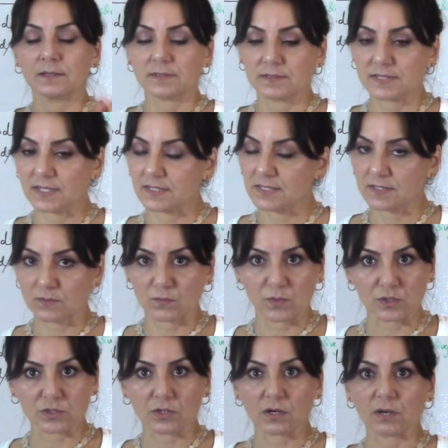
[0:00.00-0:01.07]
since
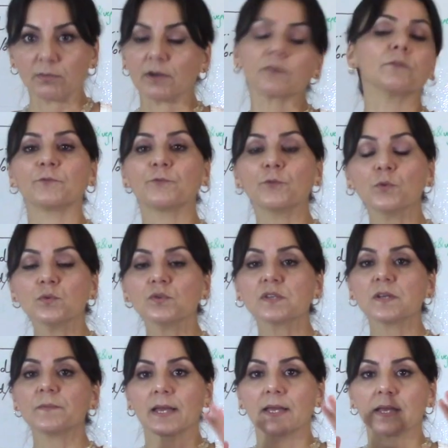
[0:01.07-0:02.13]
we are talking about food,
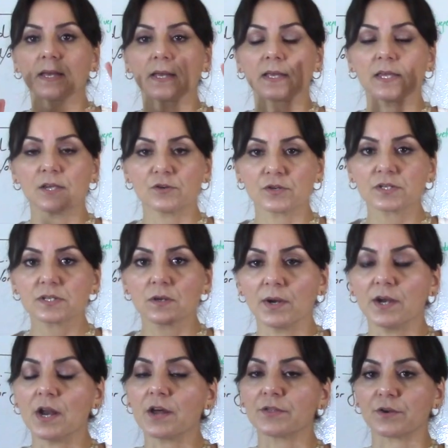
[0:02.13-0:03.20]
here's
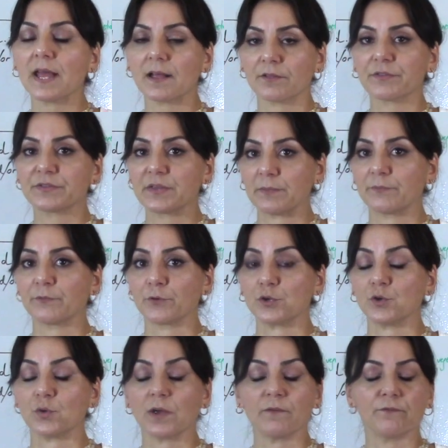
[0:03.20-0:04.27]
another health tip for
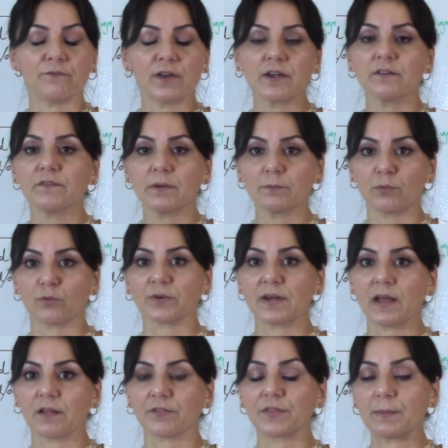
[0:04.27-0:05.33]
you, a very, very important
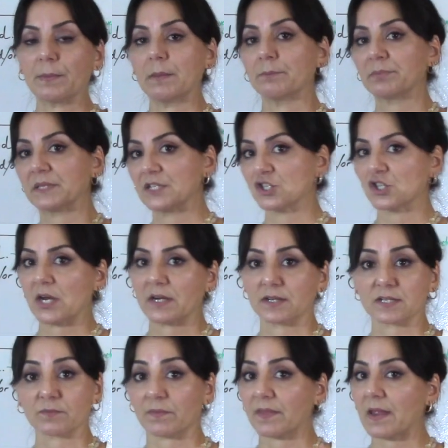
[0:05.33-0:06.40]
health tip, and please share
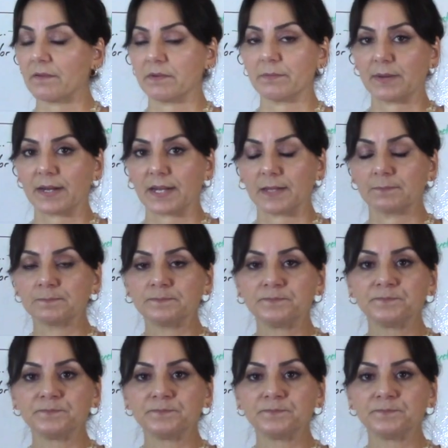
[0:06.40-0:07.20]
this with everybody.